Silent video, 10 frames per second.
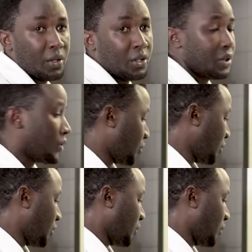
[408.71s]
This
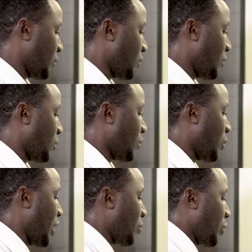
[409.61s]
is
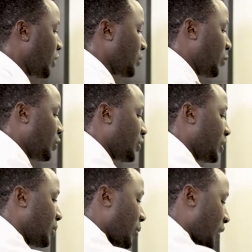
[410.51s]
where I'm going to put
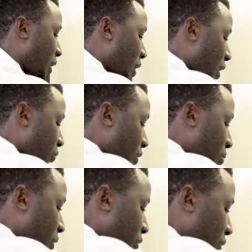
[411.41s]
my 100
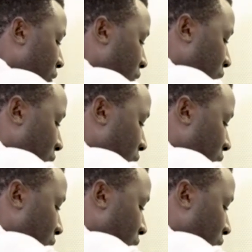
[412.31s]
mils.